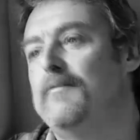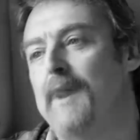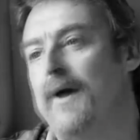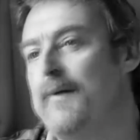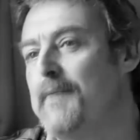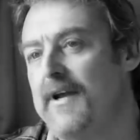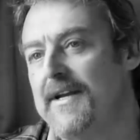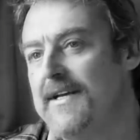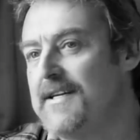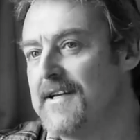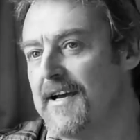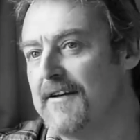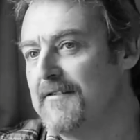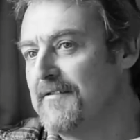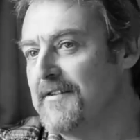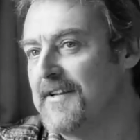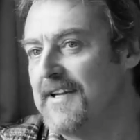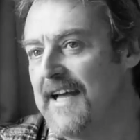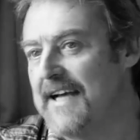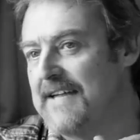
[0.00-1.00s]
Maybe I need to go
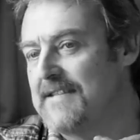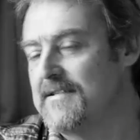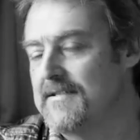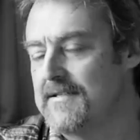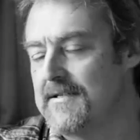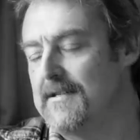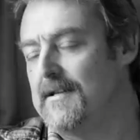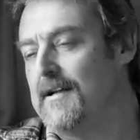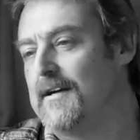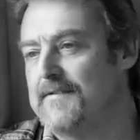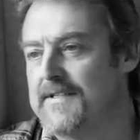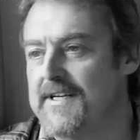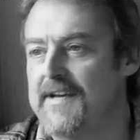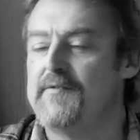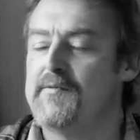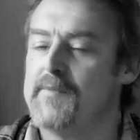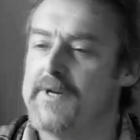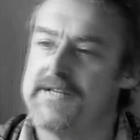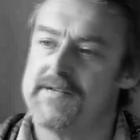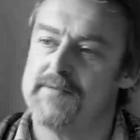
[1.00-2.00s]
to the lessons that life's
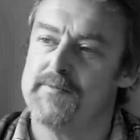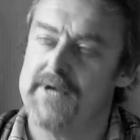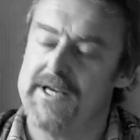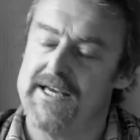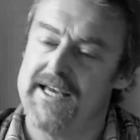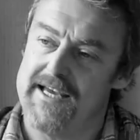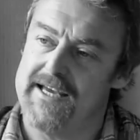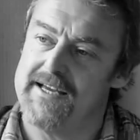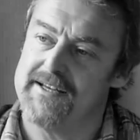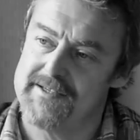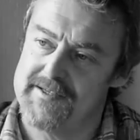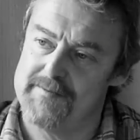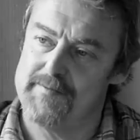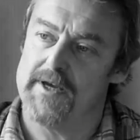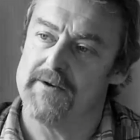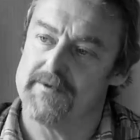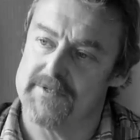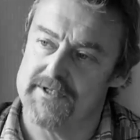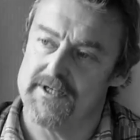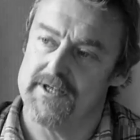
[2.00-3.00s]
given me to be here, to be
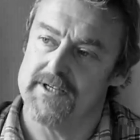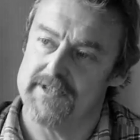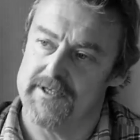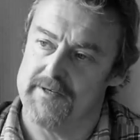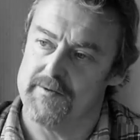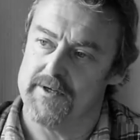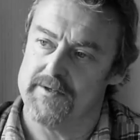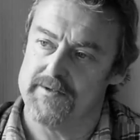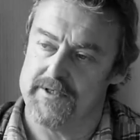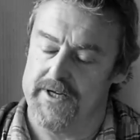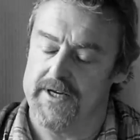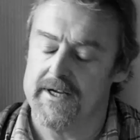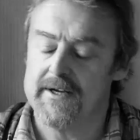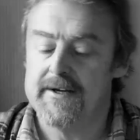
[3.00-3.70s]
able to start doing what I'm doing.